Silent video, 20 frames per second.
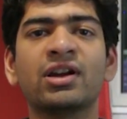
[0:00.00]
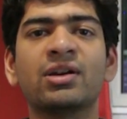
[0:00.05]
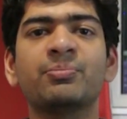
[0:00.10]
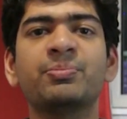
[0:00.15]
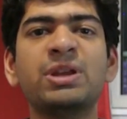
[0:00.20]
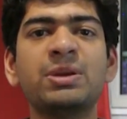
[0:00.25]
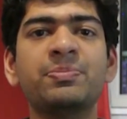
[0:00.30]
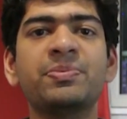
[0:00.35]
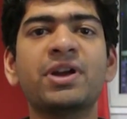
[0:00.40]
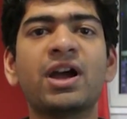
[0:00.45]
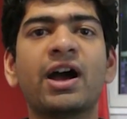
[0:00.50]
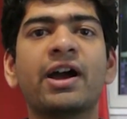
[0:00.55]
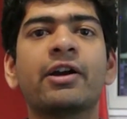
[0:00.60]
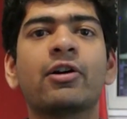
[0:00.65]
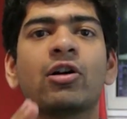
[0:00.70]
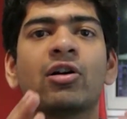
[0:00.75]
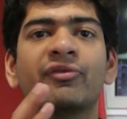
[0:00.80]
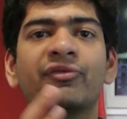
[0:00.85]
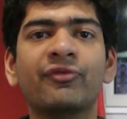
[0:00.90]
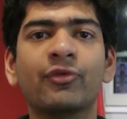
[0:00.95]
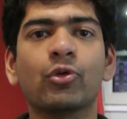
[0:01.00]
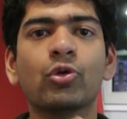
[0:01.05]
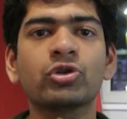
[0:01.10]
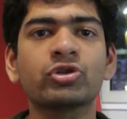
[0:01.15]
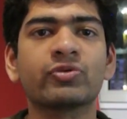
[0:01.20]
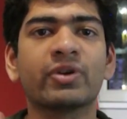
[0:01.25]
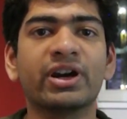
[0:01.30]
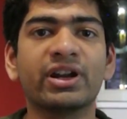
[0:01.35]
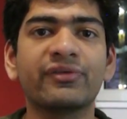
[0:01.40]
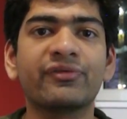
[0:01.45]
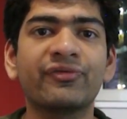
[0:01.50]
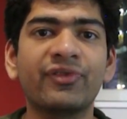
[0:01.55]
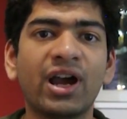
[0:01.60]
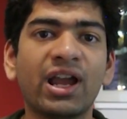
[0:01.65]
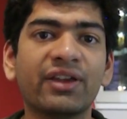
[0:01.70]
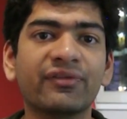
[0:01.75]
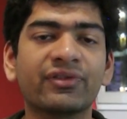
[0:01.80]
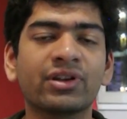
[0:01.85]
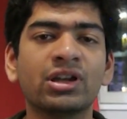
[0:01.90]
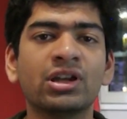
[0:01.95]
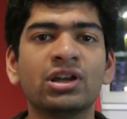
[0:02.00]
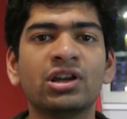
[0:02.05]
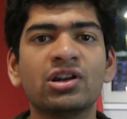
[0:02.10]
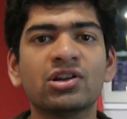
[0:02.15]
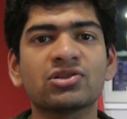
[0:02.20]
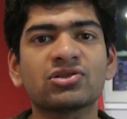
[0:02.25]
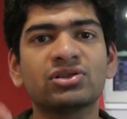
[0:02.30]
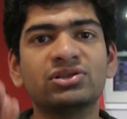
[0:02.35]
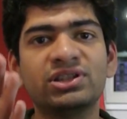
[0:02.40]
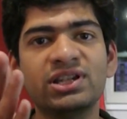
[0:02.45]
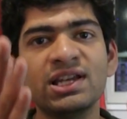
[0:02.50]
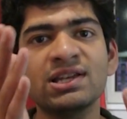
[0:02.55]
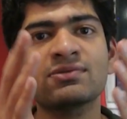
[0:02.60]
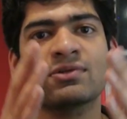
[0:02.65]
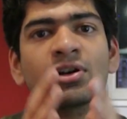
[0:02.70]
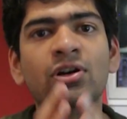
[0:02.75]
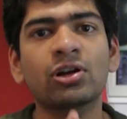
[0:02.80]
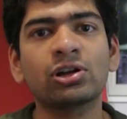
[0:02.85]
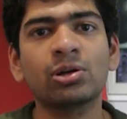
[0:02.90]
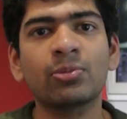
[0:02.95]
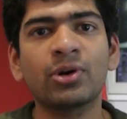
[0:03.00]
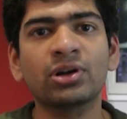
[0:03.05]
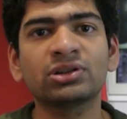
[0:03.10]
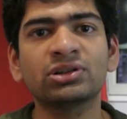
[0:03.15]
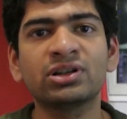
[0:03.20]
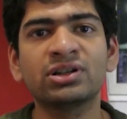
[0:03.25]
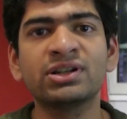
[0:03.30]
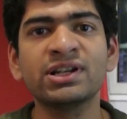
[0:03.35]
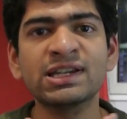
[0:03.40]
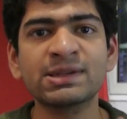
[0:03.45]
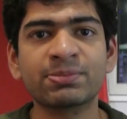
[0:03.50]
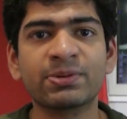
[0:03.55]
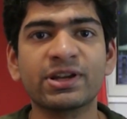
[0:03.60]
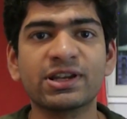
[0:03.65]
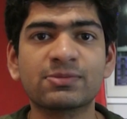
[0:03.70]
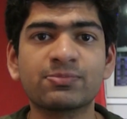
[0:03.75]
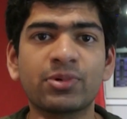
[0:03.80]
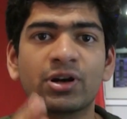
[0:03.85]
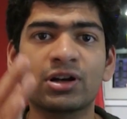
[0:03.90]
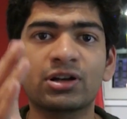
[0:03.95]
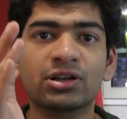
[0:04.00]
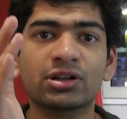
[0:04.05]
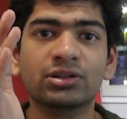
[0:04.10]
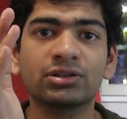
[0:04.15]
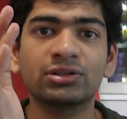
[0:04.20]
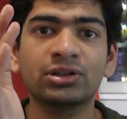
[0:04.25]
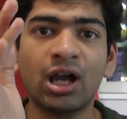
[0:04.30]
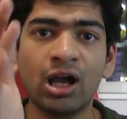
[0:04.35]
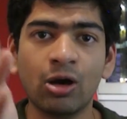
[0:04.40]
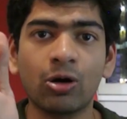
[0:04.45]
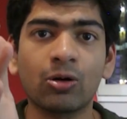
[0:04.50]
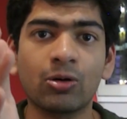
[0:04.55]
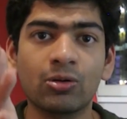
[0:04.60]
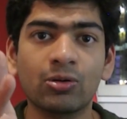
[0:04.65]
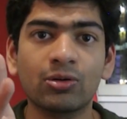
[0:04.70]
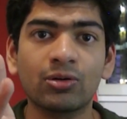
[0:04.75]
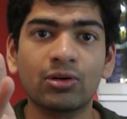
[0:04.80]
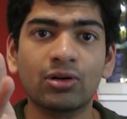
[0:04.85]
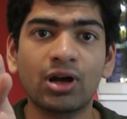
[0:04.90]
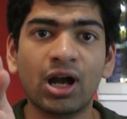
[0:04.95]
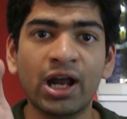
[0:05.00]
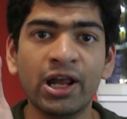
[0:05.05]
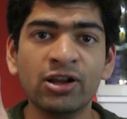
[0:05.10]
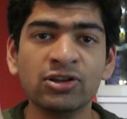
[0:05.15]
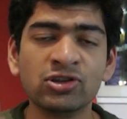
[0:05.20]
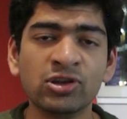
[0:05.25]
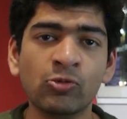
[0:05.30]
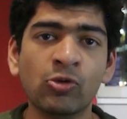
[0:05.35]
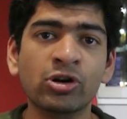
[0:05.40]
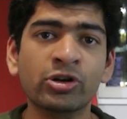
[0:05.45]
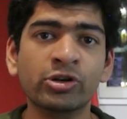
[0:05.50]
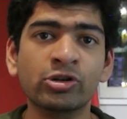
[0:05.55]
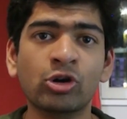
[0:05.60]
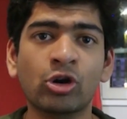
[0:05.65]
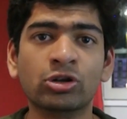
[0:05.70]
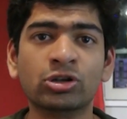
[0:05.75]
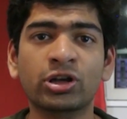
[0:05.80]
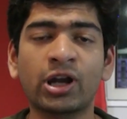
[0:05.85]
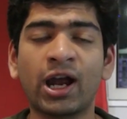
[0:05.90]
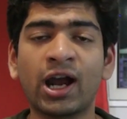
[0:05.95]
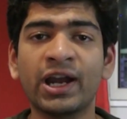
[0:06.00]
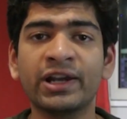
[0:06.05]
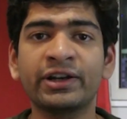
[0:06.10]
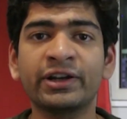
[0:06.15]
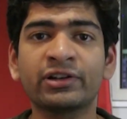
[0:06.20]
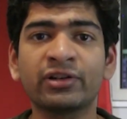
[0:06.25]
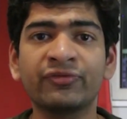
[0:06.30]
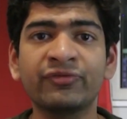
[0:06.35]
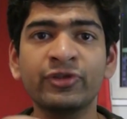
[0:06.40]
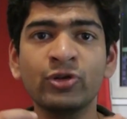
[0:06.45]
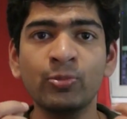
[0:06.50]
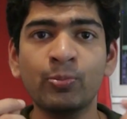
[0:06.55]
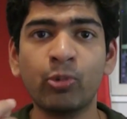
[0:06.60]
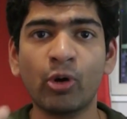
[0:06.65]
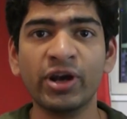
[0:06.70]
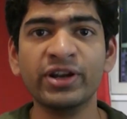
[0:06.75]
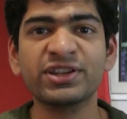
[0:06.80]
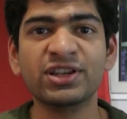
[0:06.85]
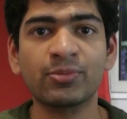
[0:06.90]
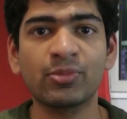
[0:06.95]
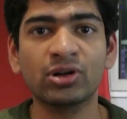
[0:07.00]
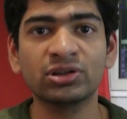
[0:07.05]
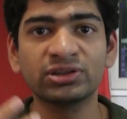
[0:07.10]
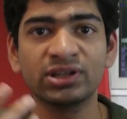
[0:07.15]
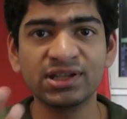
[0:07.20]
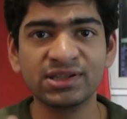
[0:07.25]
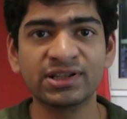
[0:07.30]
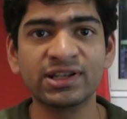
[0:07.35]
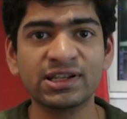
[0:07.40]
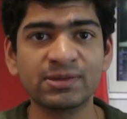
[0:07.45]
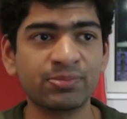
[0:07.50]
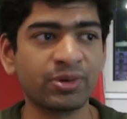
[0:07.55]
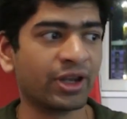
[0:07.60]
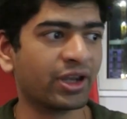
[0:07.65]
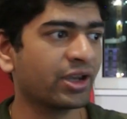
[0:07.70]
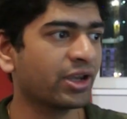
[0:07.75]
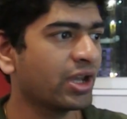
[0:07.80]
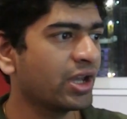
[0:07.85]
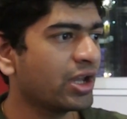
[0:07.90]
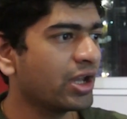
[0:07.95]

PPI of 425. So these were all about the displays, but now I also wanted to highlight a few points about this display.